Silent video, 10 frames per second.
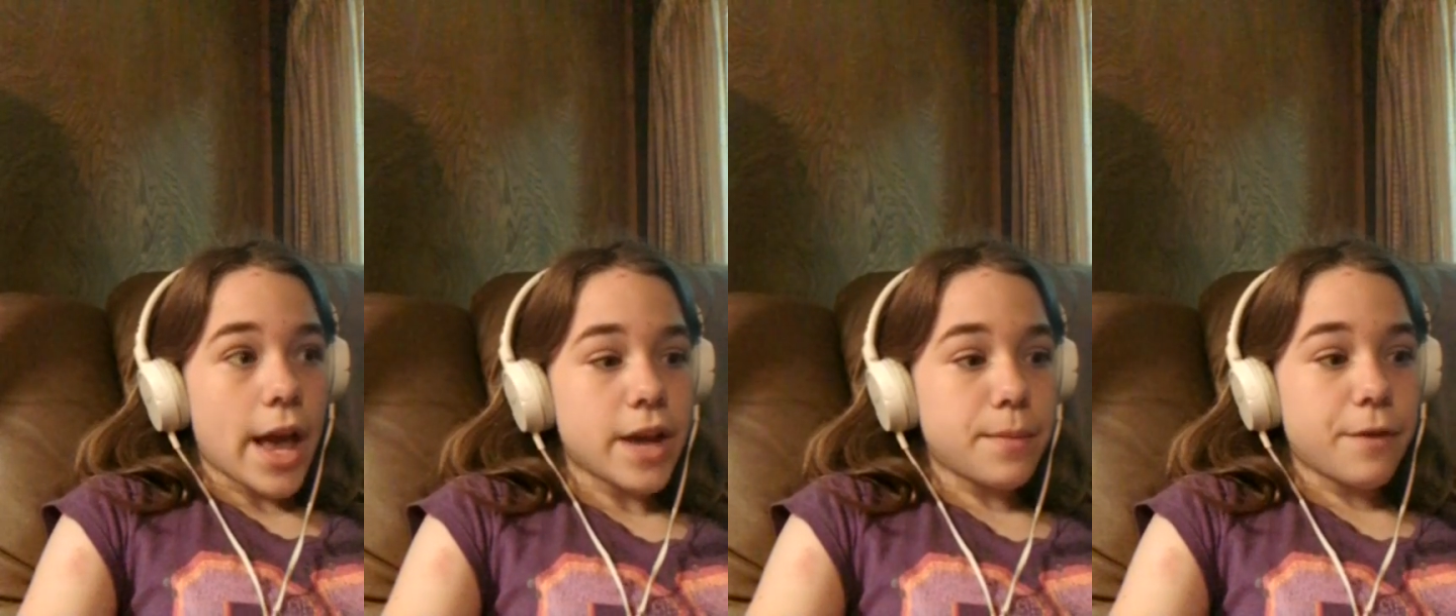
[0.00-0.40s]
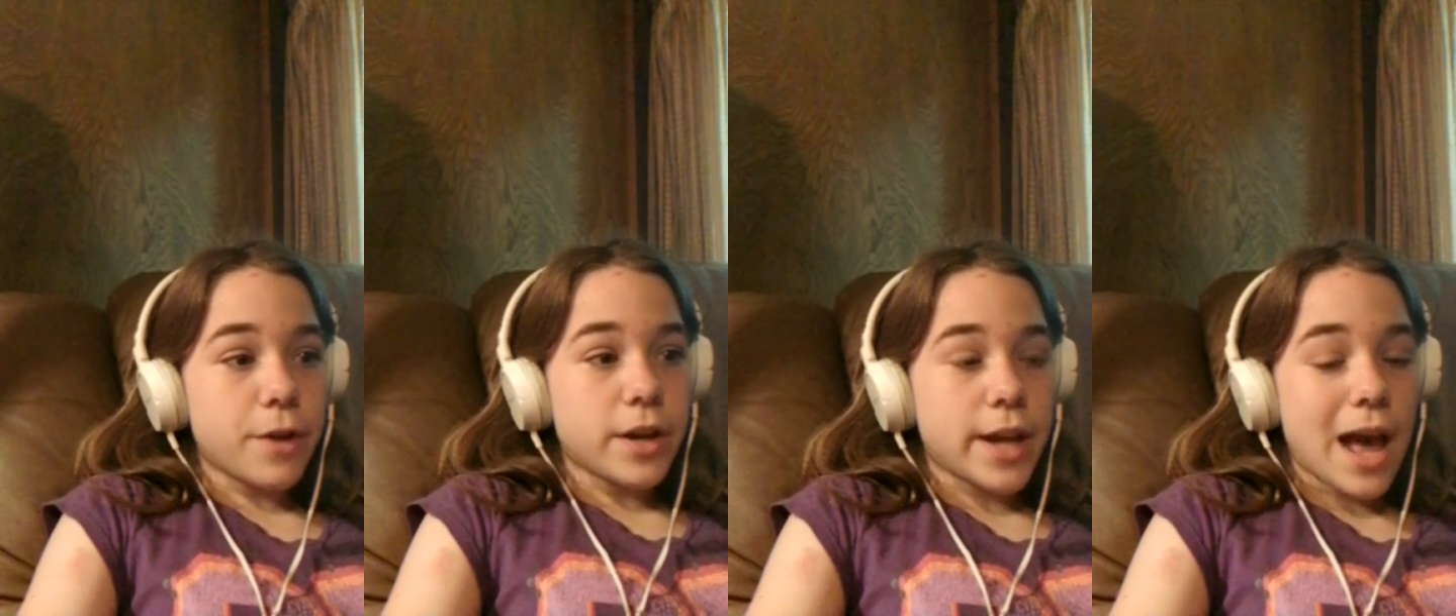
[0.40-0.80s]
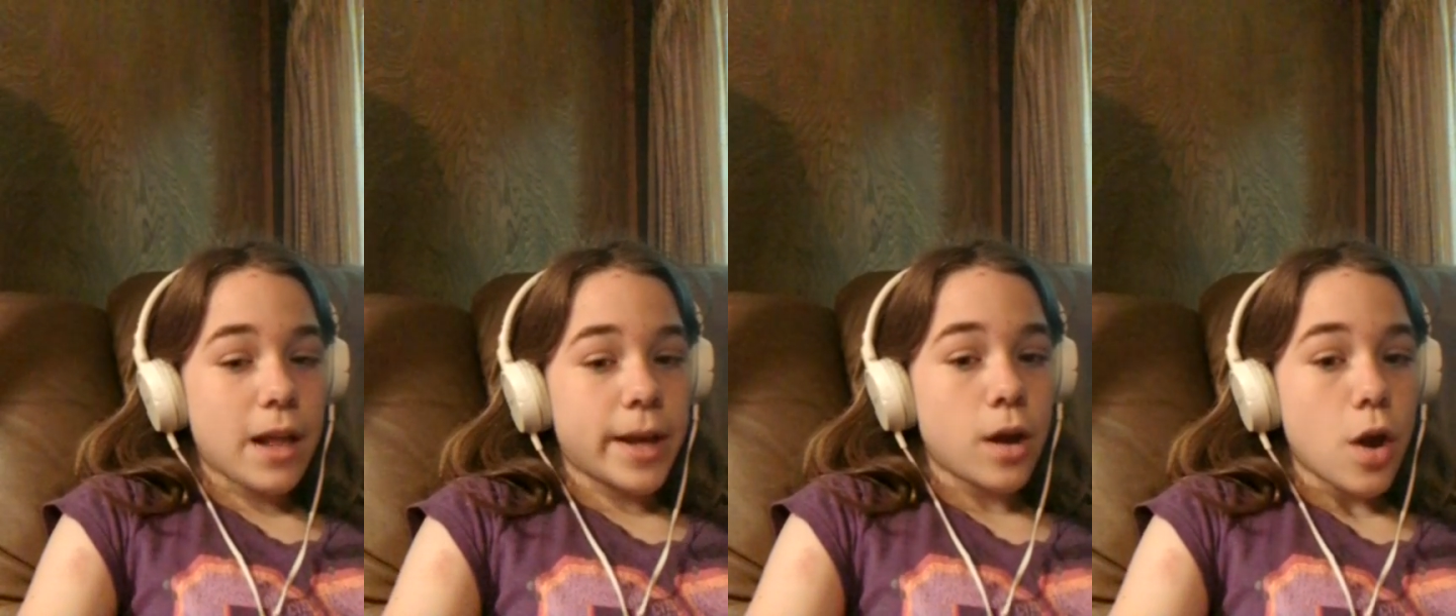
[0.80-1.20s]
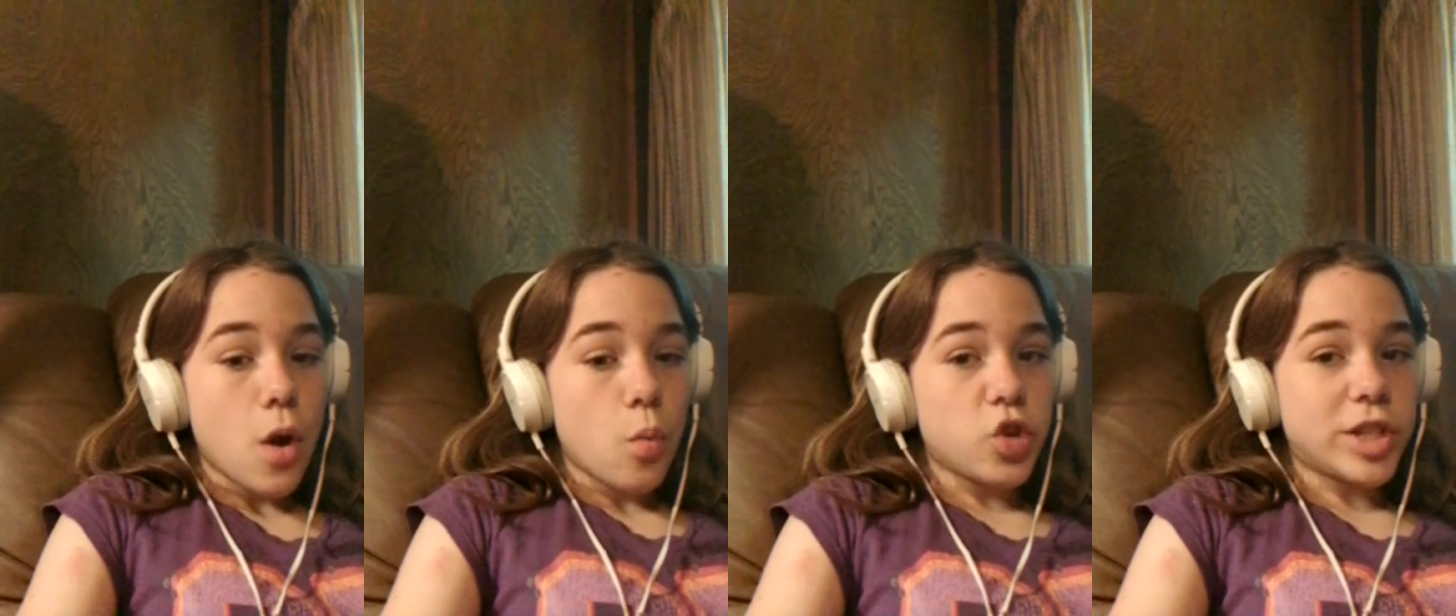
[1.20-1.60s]
and my friend Callie,
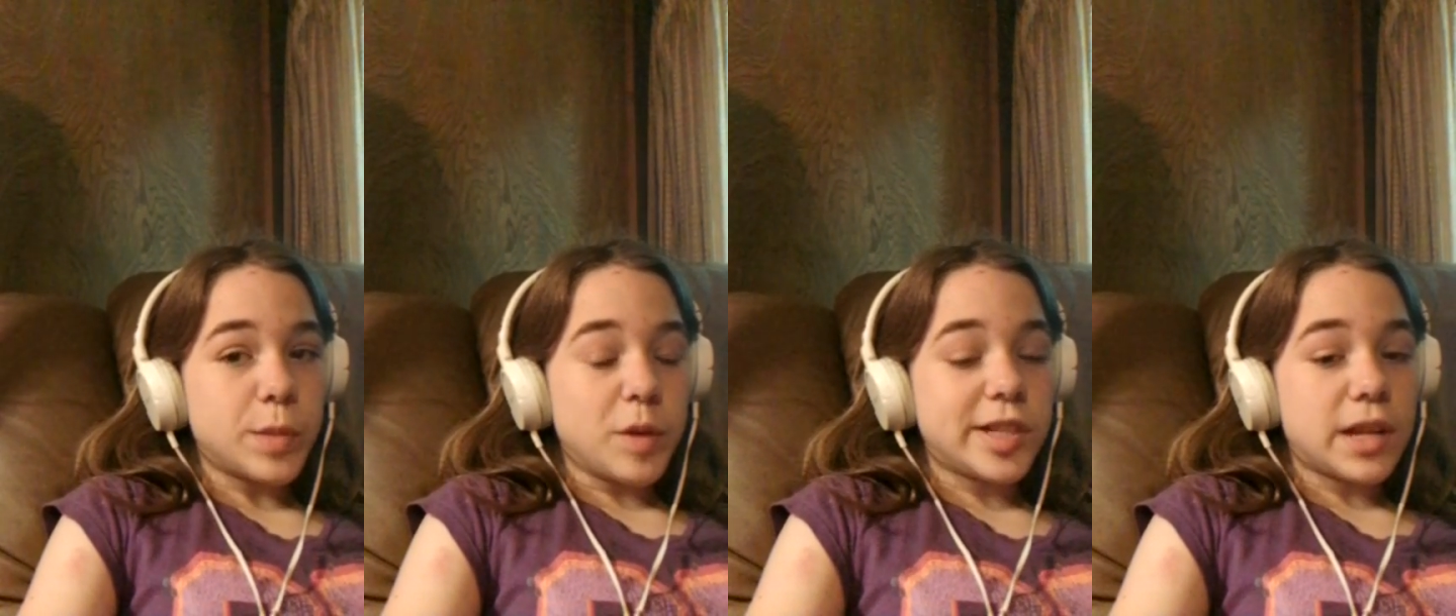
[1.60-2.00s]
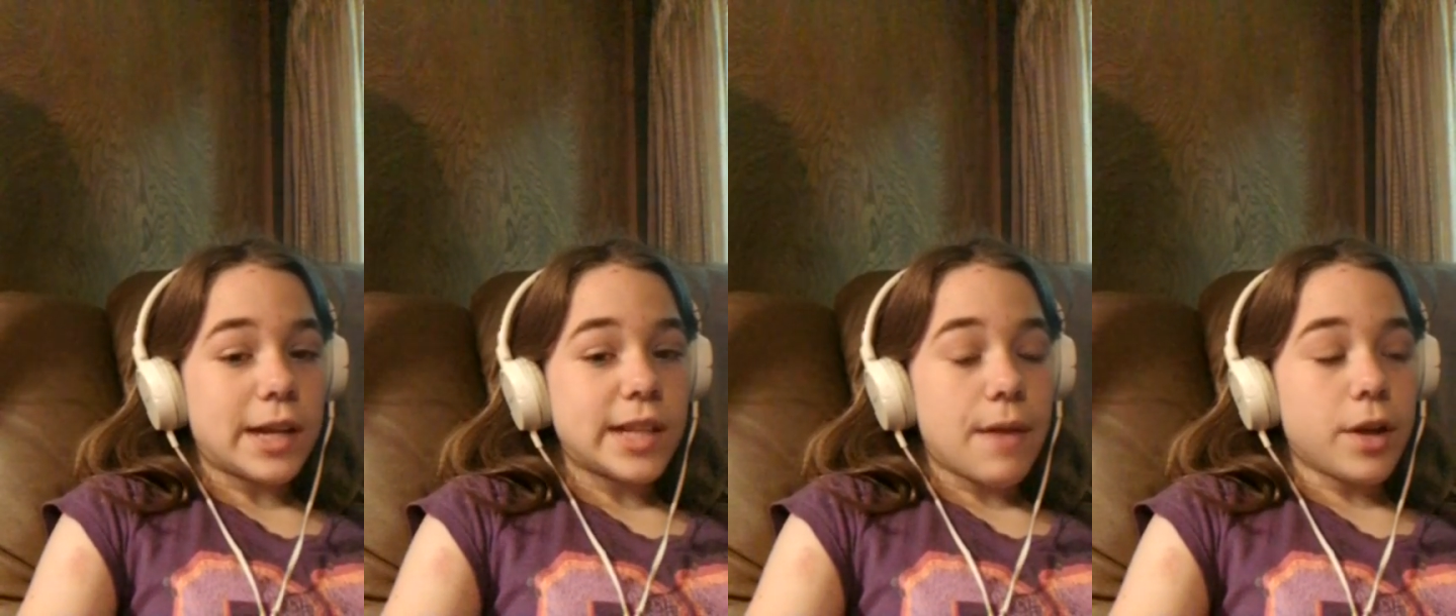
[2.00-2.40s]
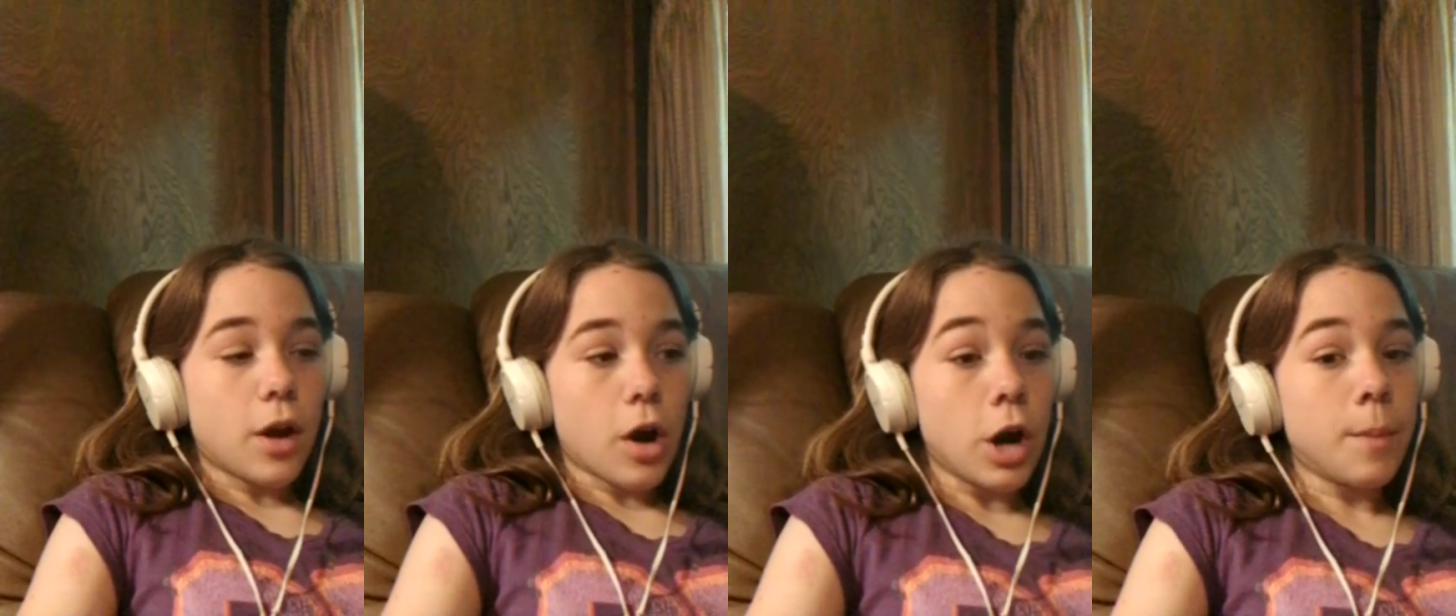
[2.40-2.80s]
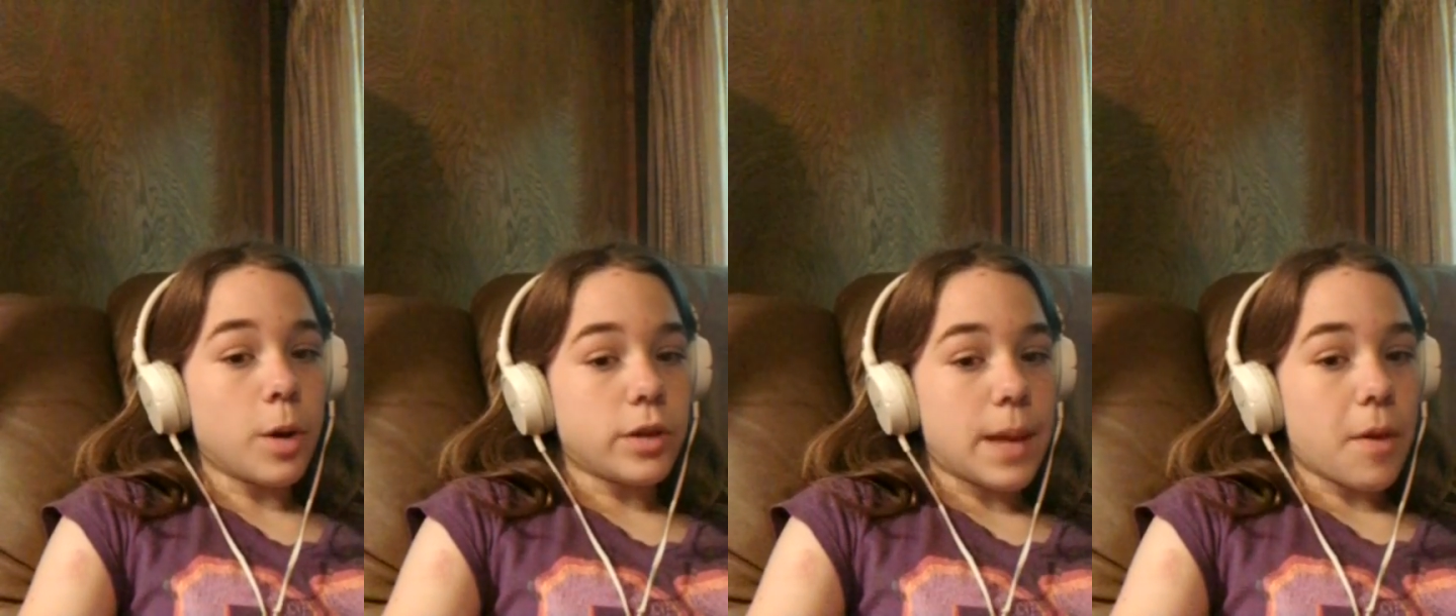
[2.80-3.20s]
which is the person that's having her
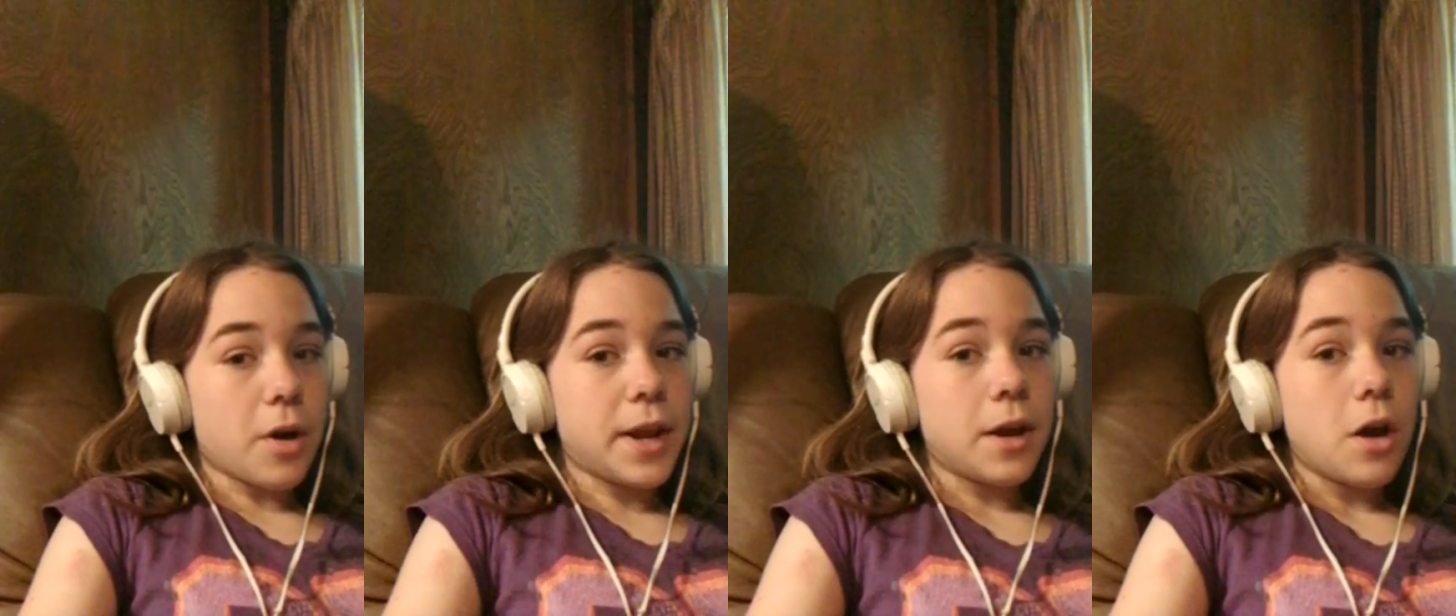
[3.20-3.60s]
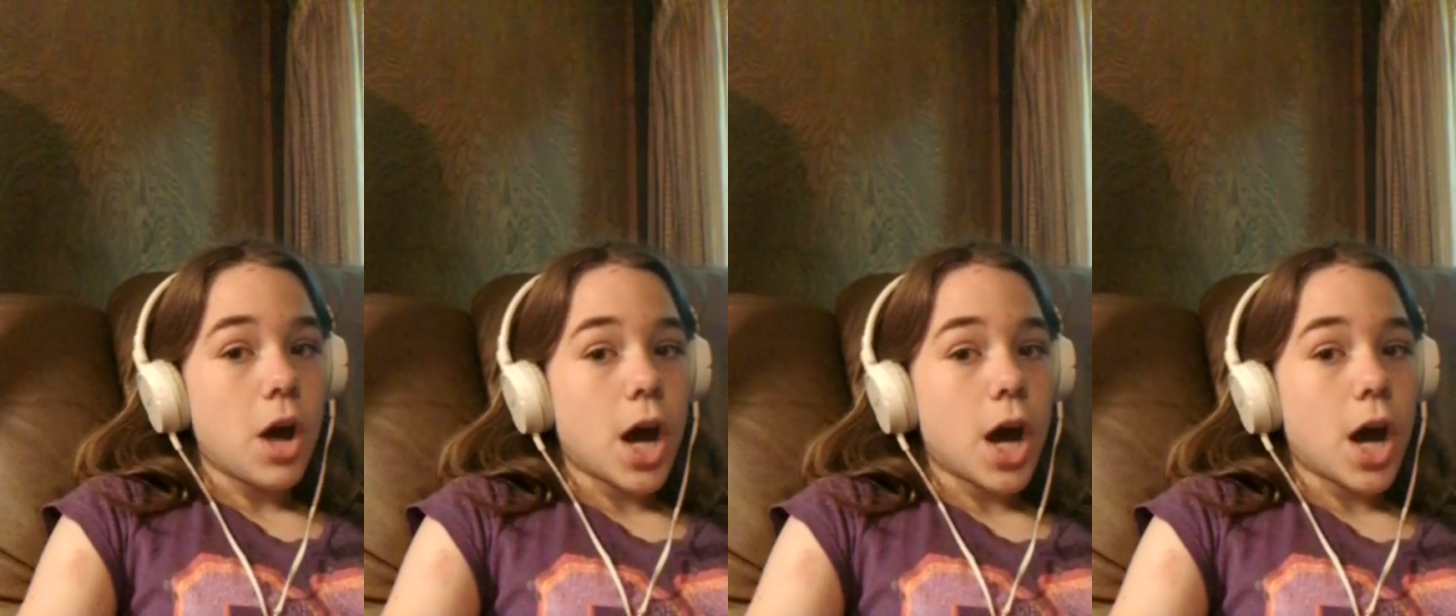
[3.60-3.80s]
birthday party